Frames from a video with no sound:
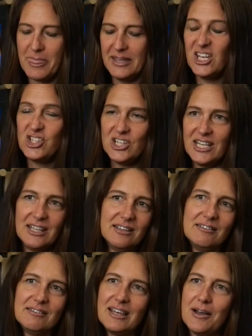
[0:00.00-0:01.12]

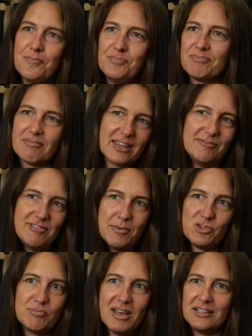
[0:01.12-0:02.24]
itching,
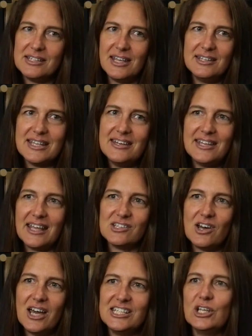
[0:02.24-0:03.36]
inflammatory bowel disease and
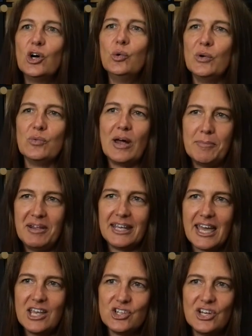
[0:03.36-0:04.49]
anxiety, all with one
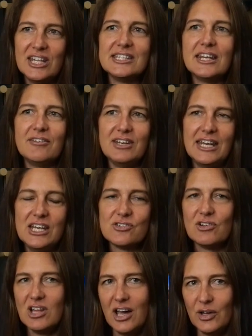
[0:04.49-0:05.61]
medication instead of needing to
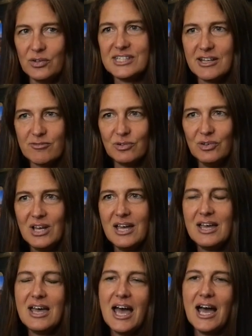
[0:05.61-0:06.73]
rely on several.
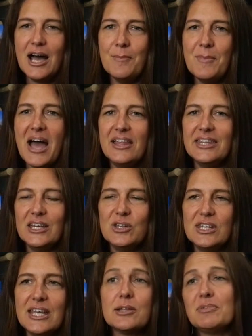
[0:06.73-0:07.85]
And then
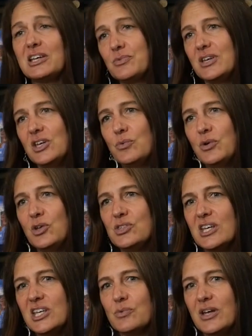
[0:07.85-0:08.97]
the other place we use
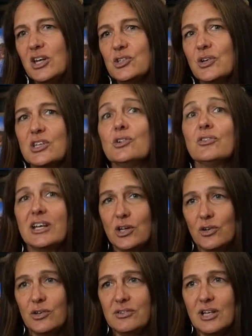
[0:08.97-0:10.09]
it is when a dog is already
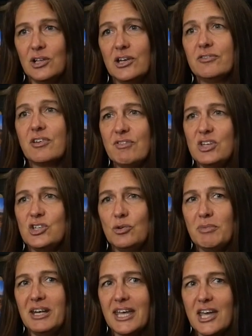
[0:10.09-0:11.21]
on a lot of conventional
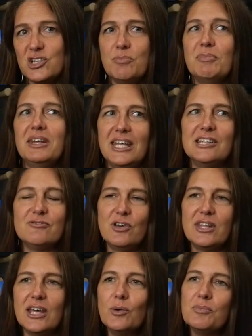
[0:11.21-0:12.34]
medication but needs
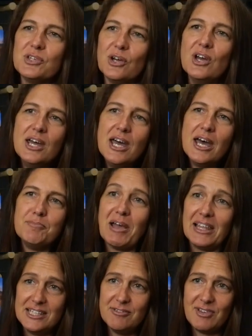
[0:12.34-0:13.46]
further help. So
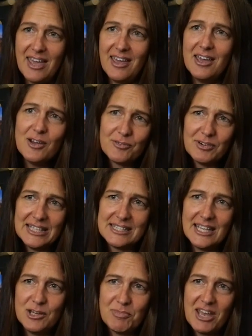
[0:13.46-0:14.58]
palliative care of really
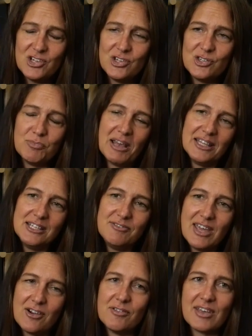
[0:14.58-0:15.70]
senior patients, or palliative
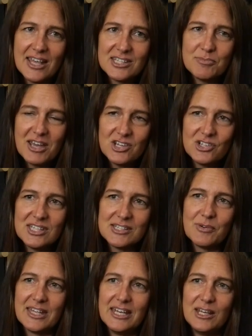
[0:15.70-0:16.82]
care of cancer patients
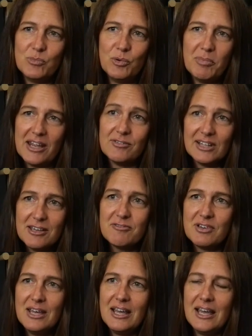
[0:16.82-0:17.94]
where they need more pain relief.
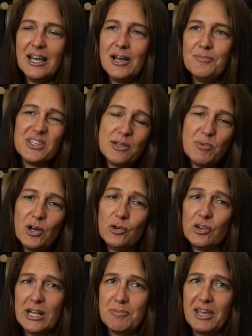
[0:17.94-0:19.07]
So they might
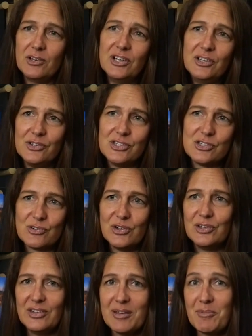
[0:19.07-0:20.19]
already be on a
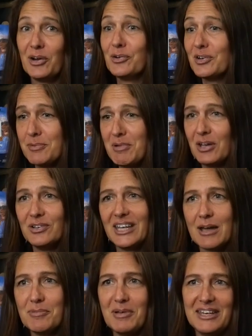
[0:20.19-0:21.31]
non-steroidal, they might already be on
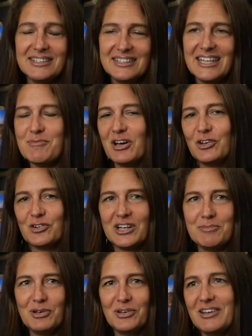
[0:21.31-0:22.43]
gabapentin, they might already
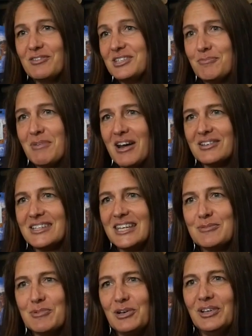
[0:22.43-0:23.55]
be on even some
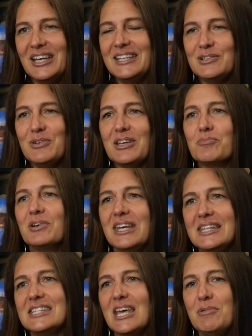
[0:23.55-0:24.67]
paracetamol, and we can bring
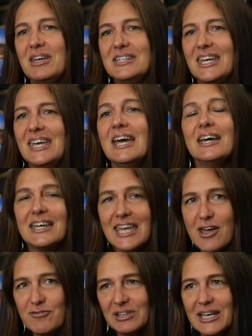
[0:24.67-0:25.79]
in CBD
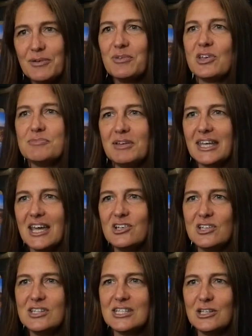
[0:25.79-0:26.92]
carefully with those
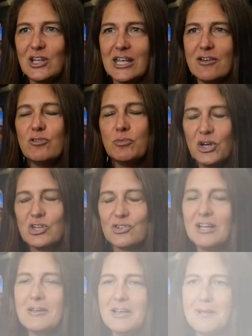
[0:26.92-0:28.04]
medications and careful monitoring.